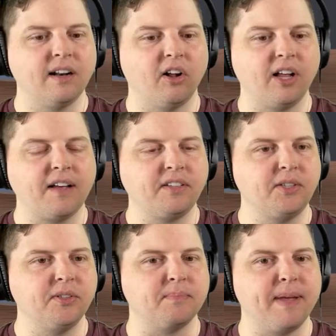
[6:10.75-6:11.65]
All I have to
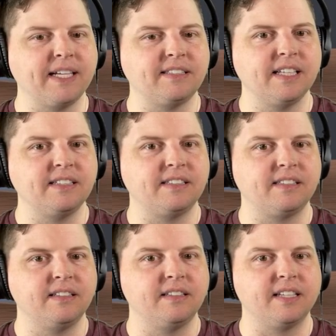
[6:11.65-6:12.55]
do is mix these
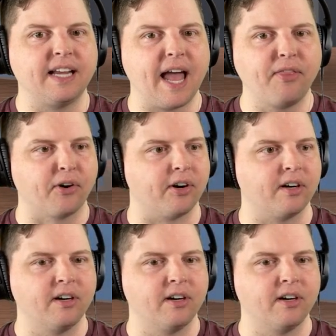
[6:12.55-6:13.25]
together.